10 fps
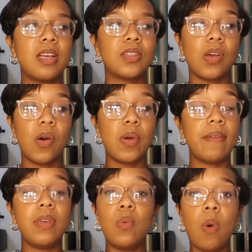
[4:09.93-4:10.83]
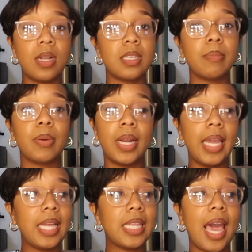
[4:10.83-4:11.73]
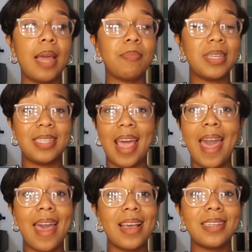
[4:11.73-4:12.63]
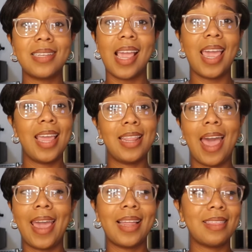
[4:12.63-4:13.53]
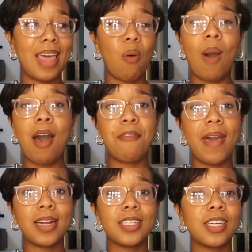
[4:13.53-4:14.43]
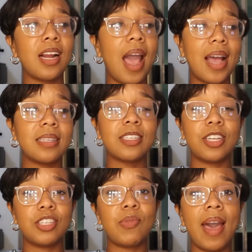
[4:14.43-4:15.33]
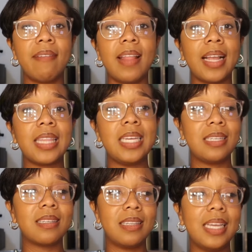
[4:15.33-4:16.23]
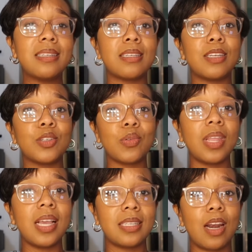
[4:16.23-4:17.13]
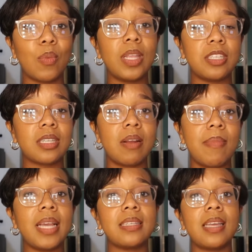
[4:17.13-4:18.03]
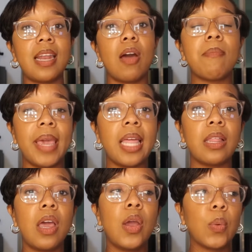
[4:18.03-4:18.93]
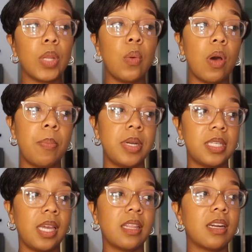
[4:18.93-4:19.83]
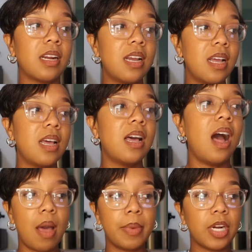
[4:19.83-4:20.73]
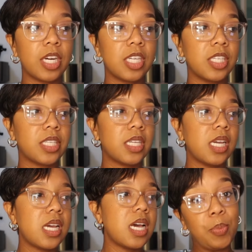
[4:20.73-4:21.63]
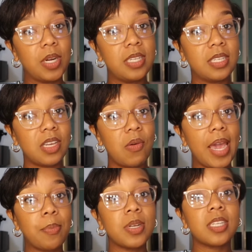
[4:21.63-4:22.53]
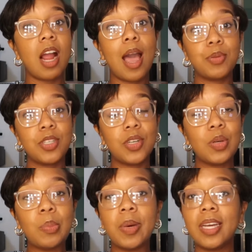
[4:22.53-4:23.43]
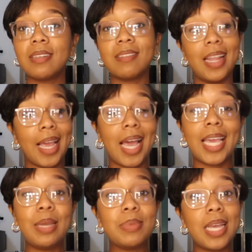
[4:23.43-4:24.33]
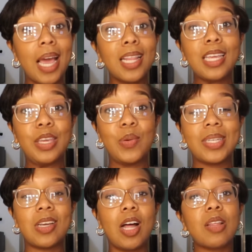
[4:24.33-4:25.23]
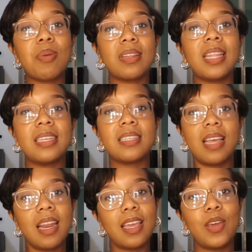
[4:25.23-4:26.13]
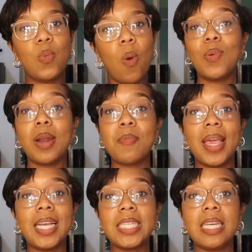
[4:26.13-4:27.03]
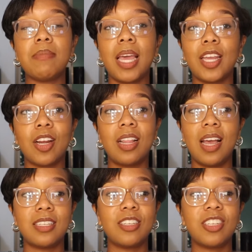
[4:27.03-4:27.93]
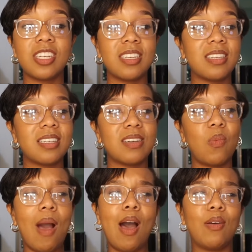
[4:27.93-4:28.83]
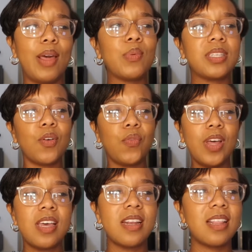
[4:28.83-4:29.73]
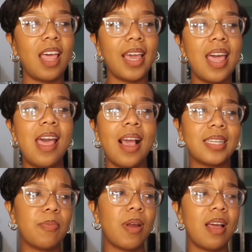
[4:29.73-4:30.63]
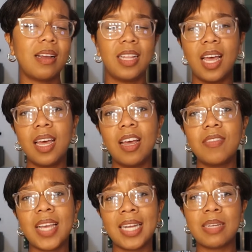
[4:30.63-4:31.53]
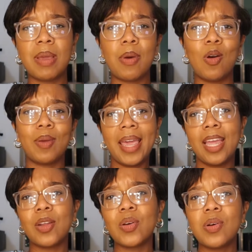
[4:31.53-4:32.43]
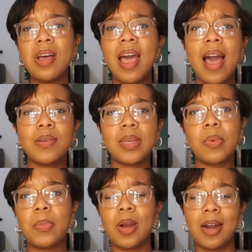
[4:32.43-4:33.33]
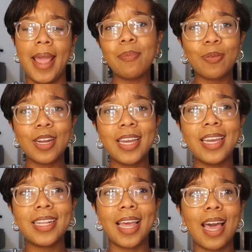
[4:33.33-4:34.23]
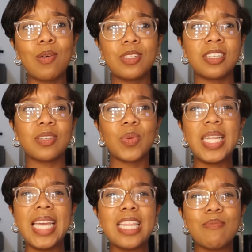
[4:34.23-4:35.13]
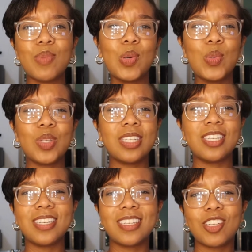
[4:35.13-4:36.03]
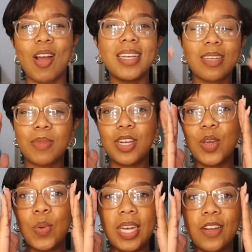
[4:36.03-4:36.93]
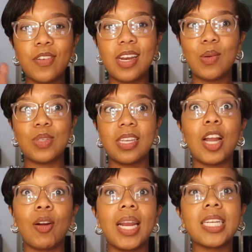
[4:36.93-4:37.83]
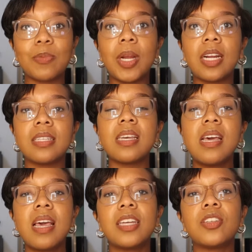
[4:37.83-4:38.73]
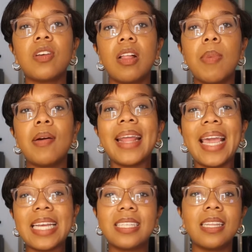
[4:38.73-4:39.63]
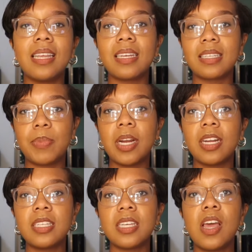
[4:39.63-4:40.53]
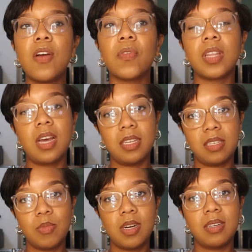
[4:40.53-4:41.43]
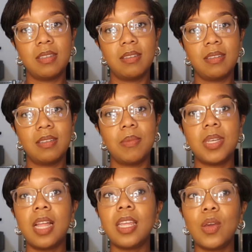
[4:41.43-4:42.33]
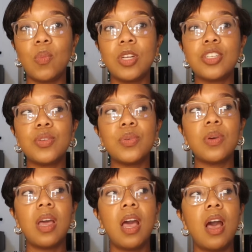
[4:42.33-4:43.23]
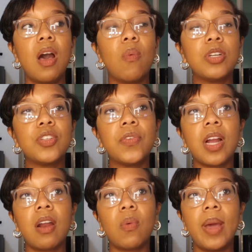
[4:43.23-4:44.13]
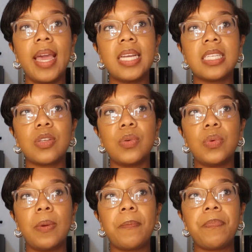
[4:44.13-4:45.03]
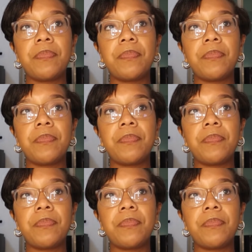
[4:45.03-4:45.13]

So if you want to bring that pizzazz and that wow factor, I suggest you have these essential things that are really just gonna make it stand out and make it really well put together. Thermometers, aprons. So aprons are optional, but like I keep telling you, it's all about the aesthetic. You want to make it seem like your class is just, wow, that was so fun. I got to put on gloves, I got to make my own candle, I was able to put on an apron. I was just really in the mood to just try something new and different. It was a great experience. It's just all about enhancing the experience for the customer. I'm telling you, once you figure out a way to